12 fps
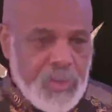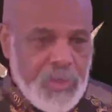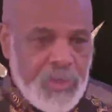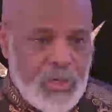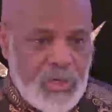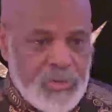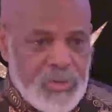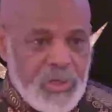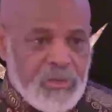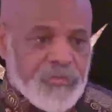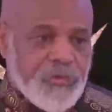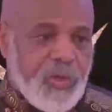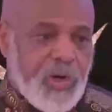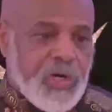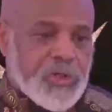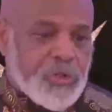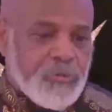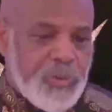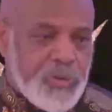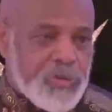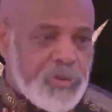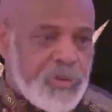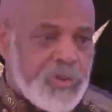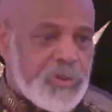And I think for our
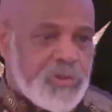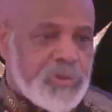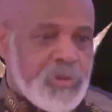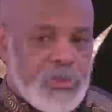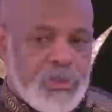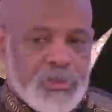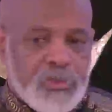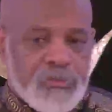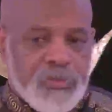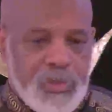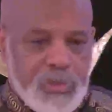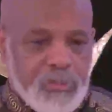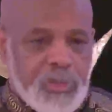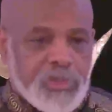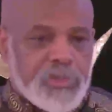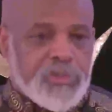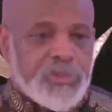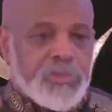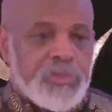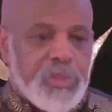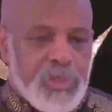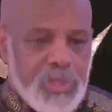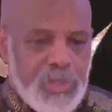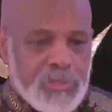species, it is very much the
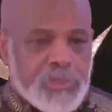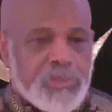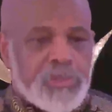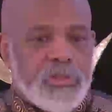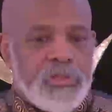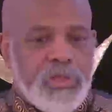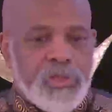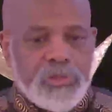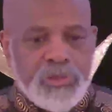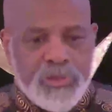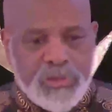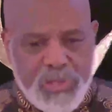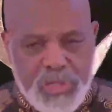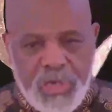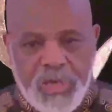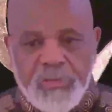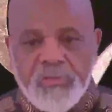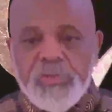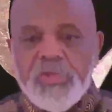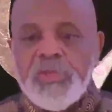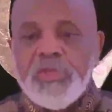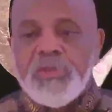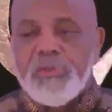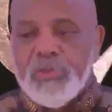case that there's a time
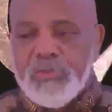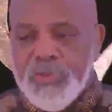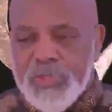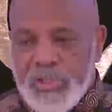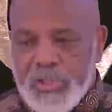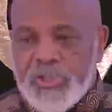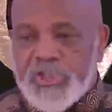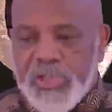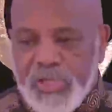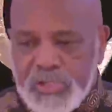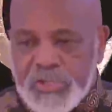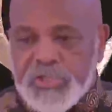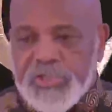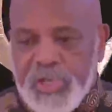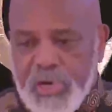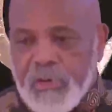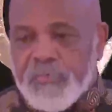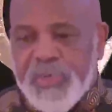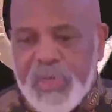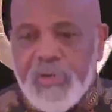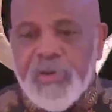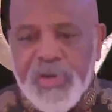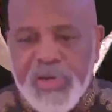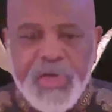when we need changes in our
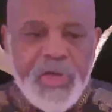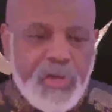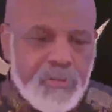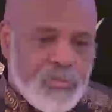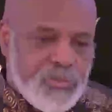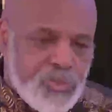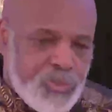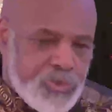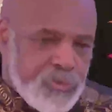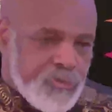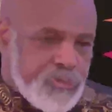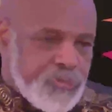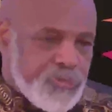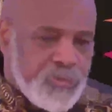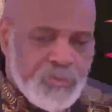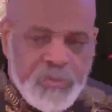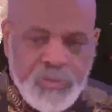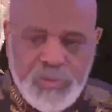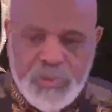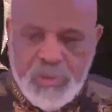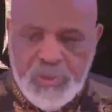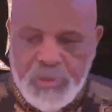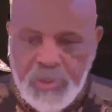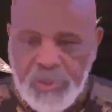paradigms.
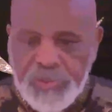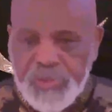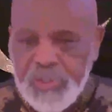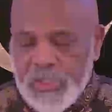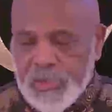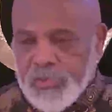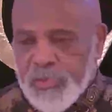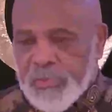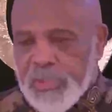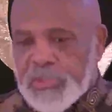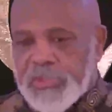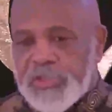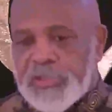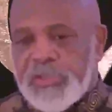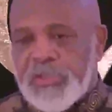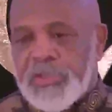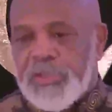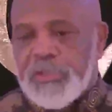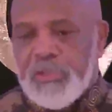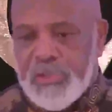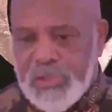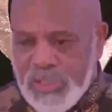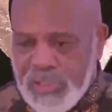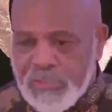There are things we must
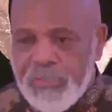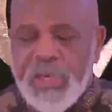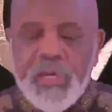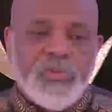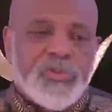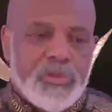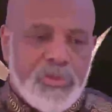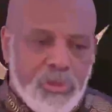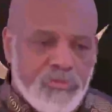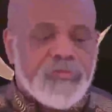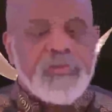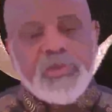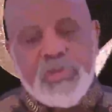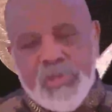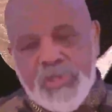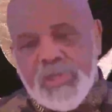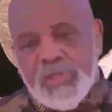think about differently,